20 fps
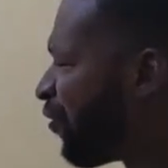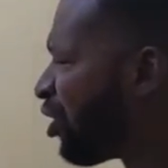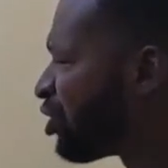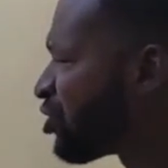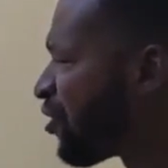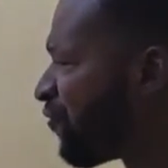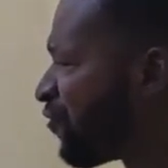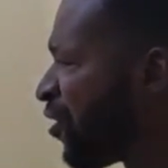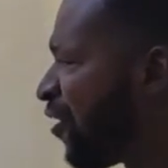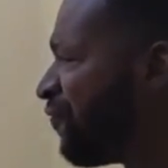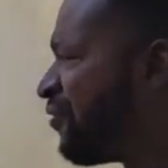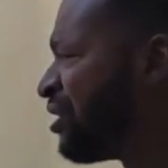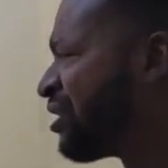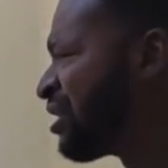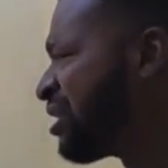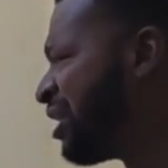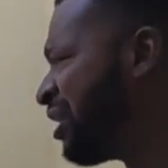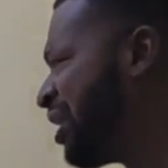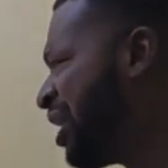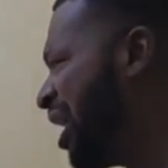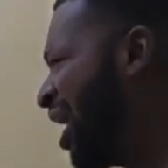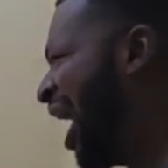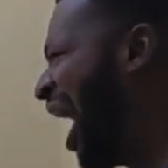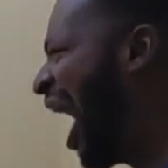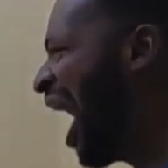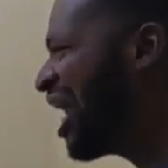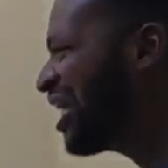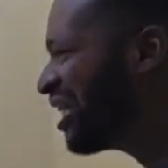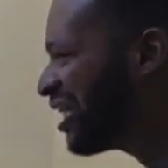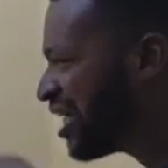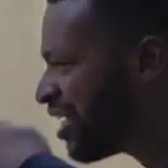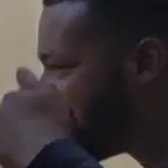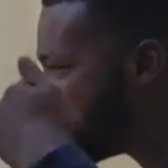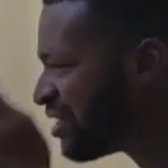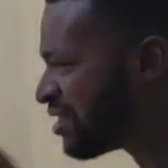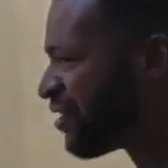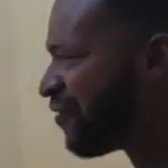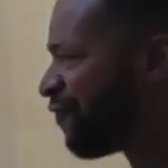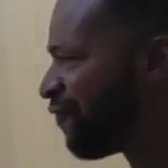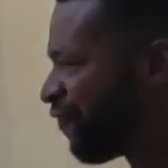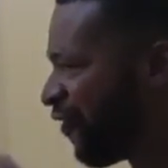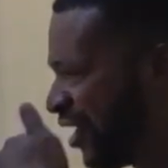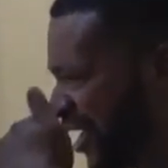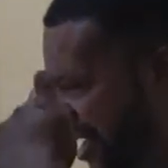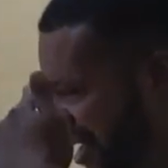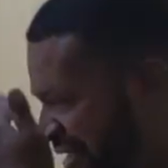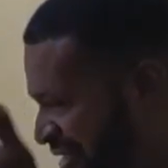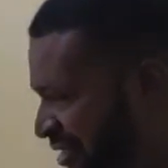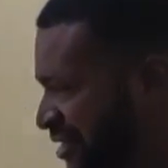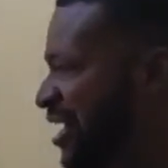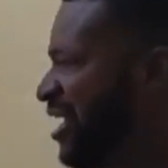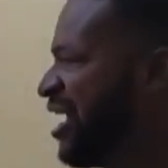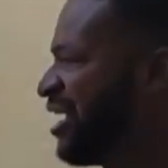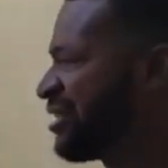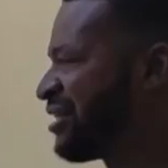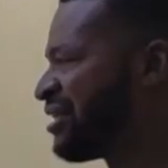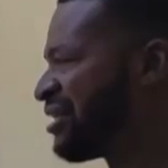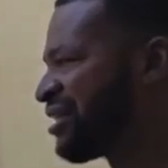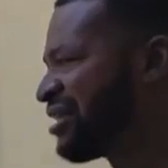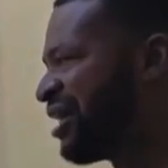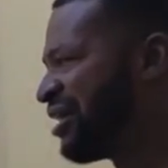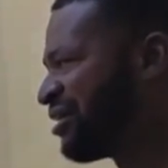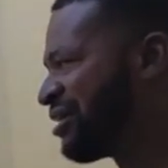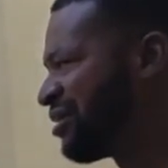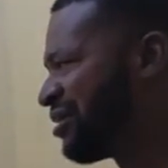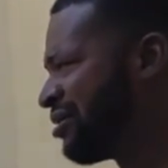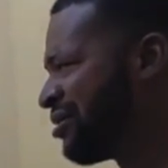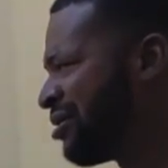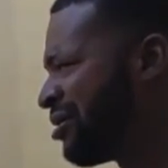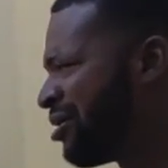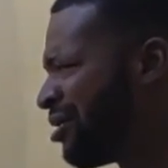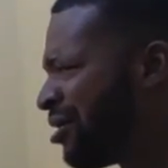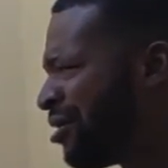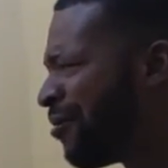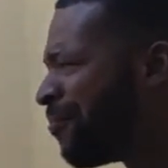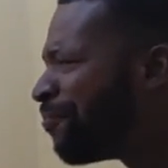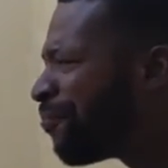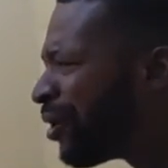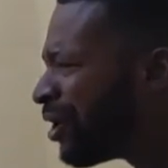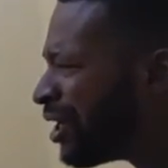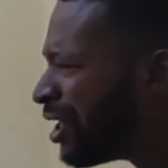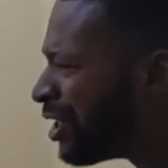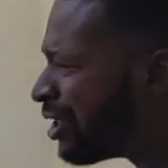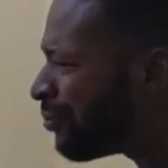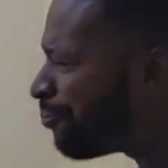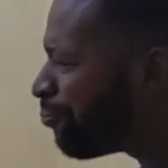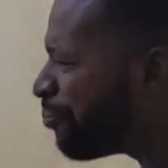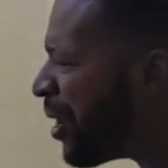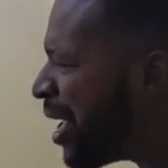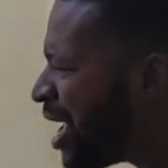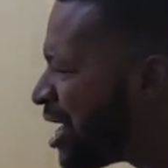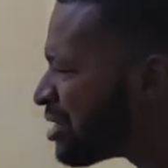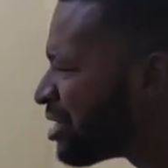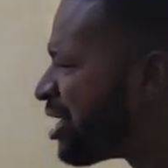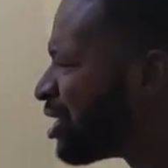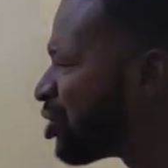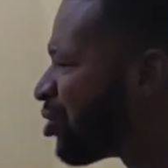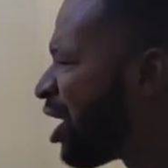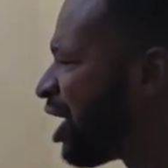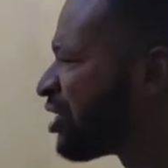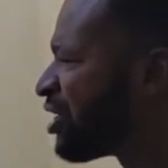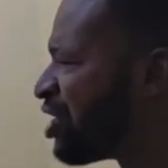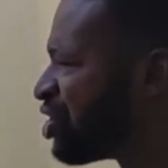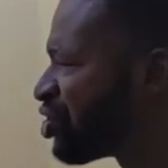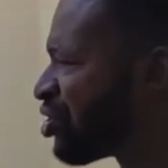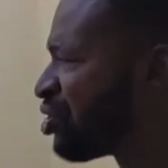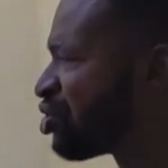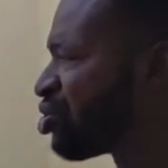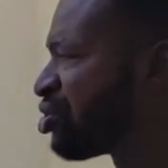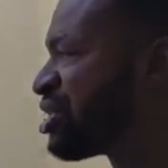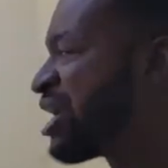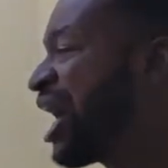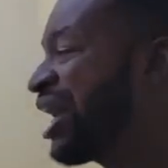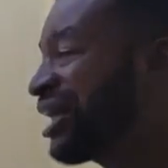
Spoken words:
philosophy of the state and the reason for its existence. But it pays little attention to the